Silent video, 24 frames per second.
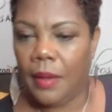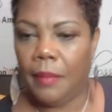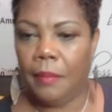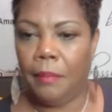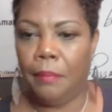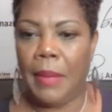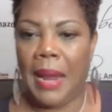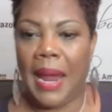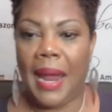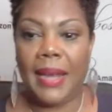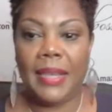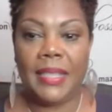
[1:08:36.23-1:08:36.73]

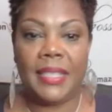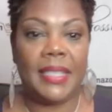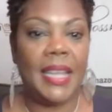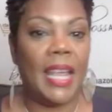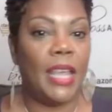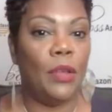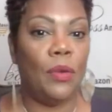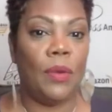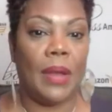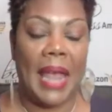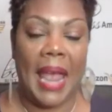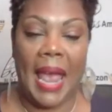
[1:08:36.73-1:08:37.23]

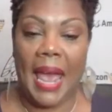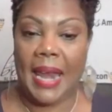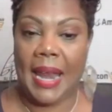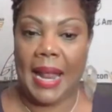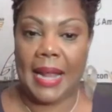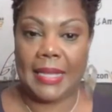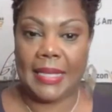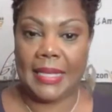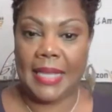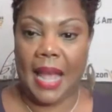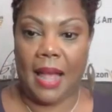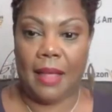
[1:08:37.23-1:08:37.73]
Mainstay, you
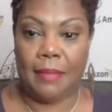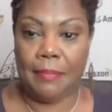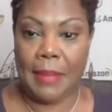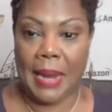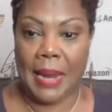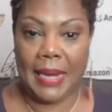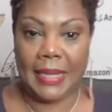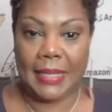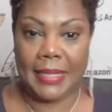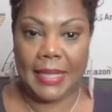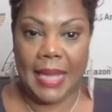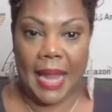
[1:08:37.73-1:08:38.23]
cannot sell
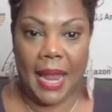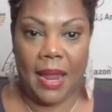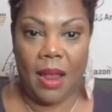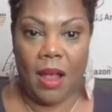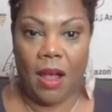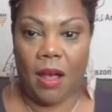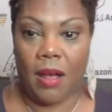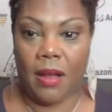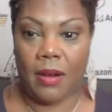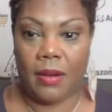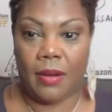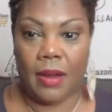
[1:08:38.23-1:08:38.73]
Mainstay
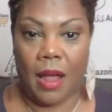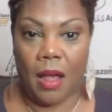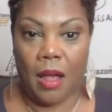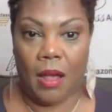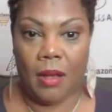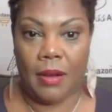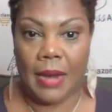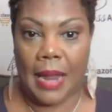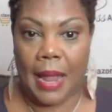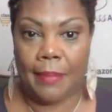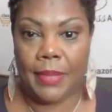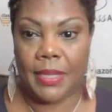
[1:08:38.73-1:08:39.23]
on
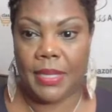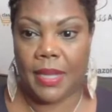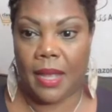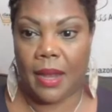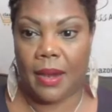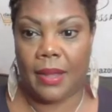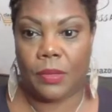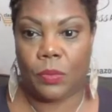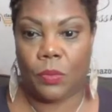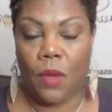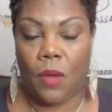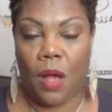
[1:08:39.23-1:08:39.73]

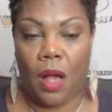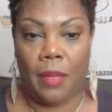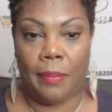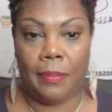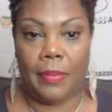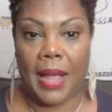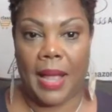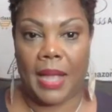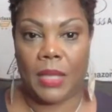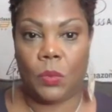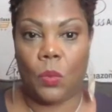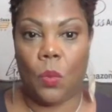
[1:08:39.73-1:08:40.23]
Amazon. That's
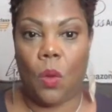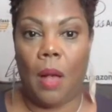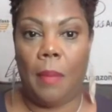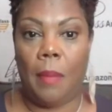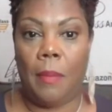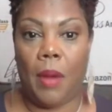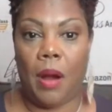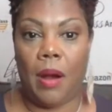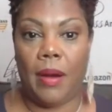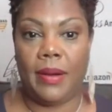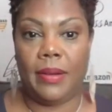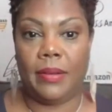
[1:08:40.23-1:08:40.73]

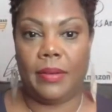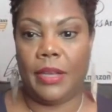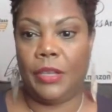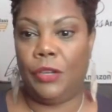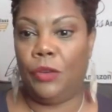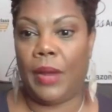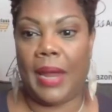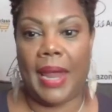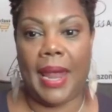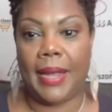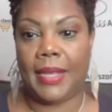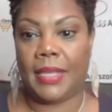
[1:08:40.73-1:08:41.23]
Walmart.
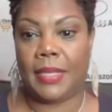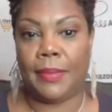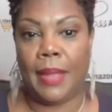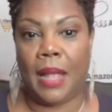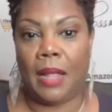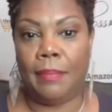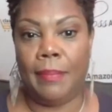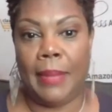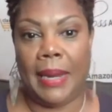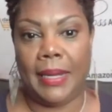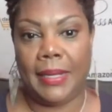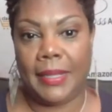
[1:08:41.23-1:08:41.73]
And you can't
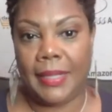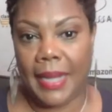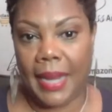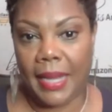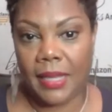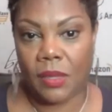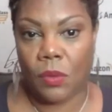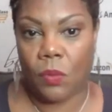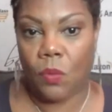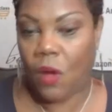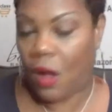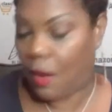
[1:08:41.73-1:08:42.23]
sell
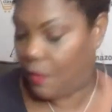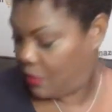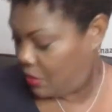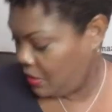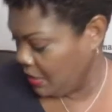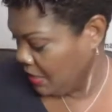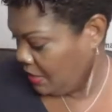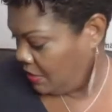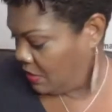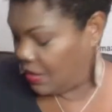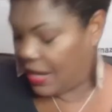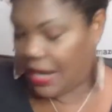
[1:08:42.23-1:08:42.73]
Mainstays on
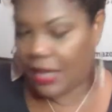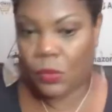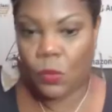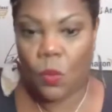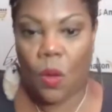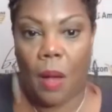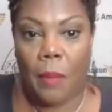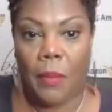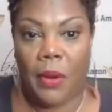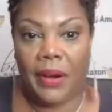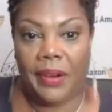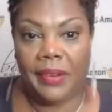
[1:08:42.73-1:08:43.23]
Walmart either. That's
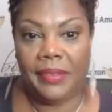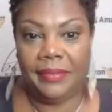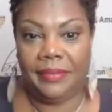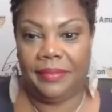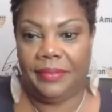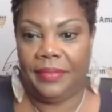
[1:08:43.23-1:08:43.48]
Walmart.